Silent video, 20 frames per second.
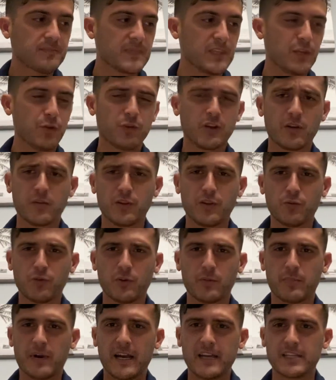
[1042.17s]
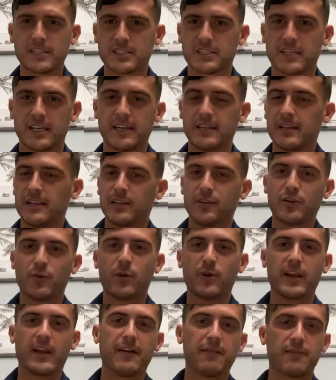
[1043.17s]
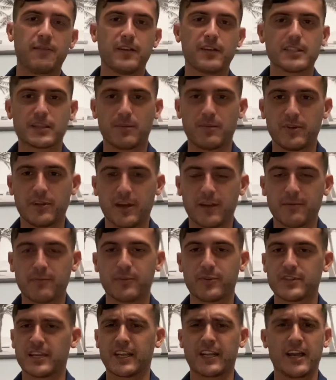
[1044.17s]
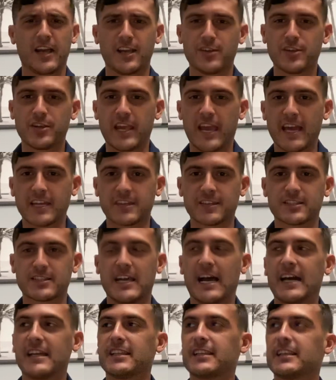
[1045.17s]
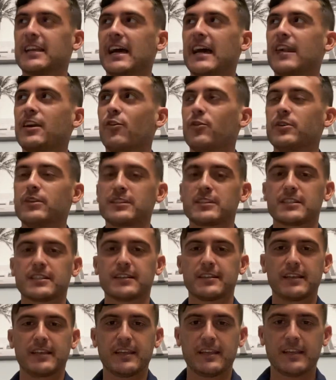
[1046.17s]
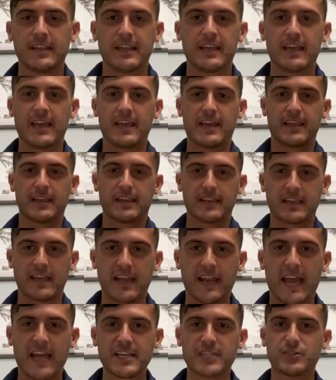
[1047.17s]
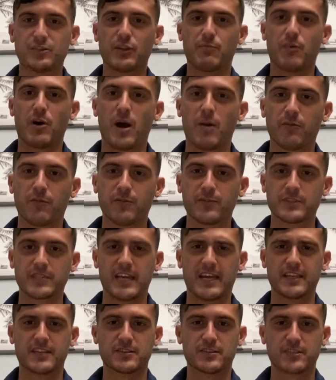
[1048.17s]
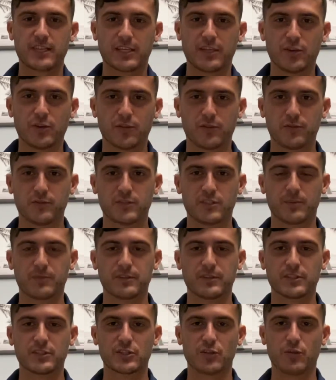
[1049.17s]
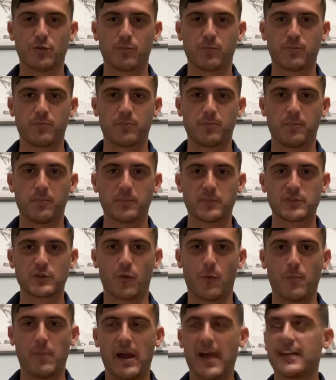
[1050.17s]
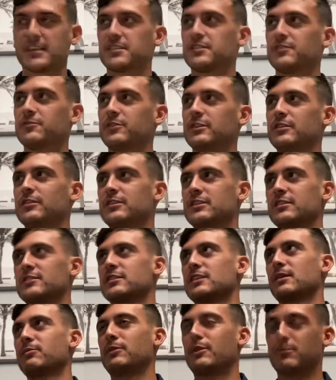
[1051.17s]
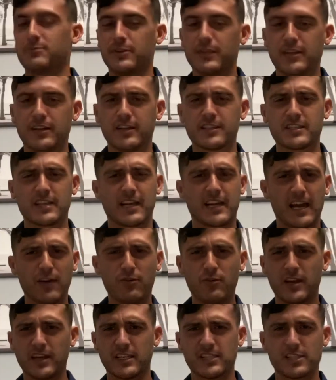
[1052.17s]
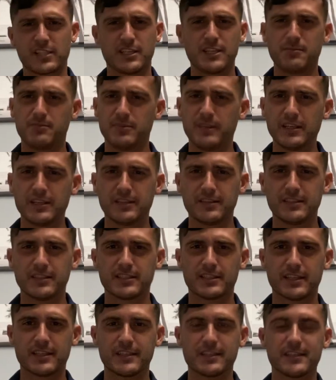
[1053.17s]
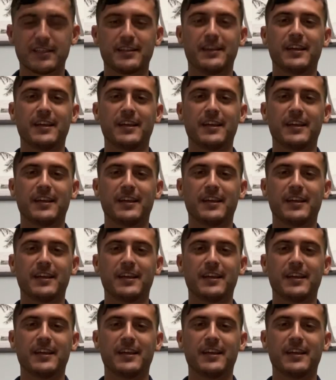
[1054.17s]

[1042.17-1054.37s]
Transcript: You would have probably just said, you know what, F this, I'm done. But it's like, nah, you can't, because God always kind of had you in the palm of his hand. So it's like, you go through something so massive, and you still somehow beat it. It's like, how do I just keep beating these things?